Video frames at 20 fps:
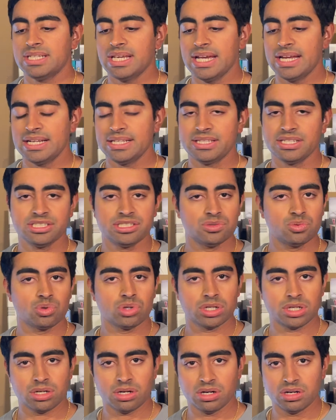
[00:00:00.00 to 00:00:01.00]
and it doesn't
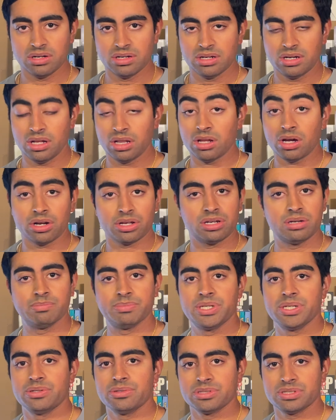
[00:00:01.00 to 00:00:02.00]
work on a lot of
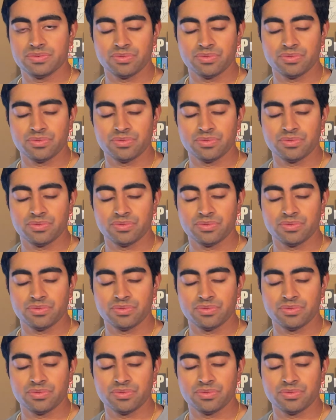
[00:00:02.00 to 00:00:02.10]
computers.